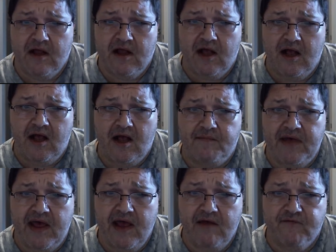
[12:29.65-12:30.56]

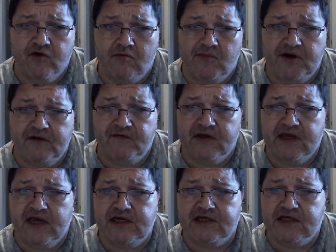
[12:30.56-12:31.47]
Behavioral
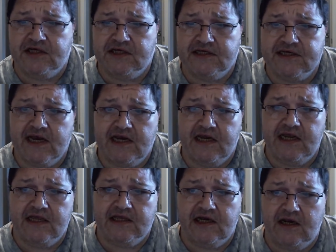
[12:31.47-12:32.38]
modification is a
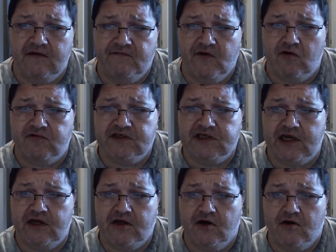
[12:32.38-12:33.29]
technique that involves
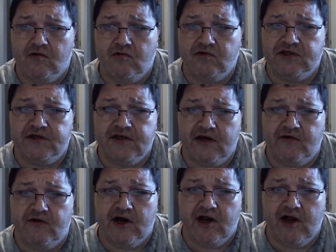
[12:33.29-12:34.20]
setting goals and
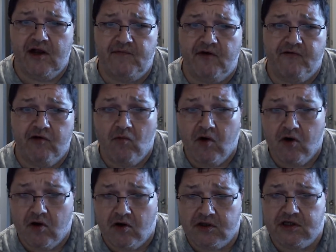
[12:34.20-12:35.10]
then a
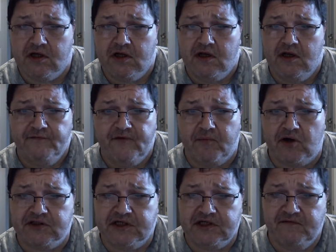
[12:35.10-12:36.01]
reward for
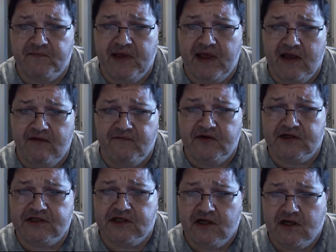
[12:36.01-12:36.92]
positive
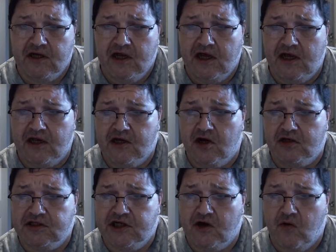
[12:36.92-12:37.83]
behaviors, and
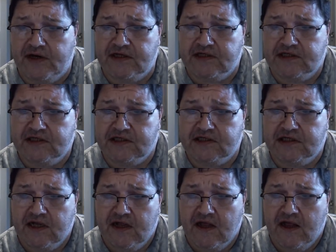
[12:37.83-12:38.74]
consequences
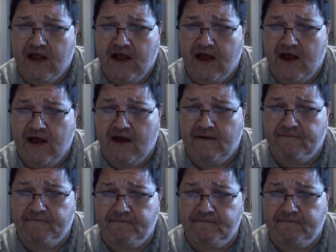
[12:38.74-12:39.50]
are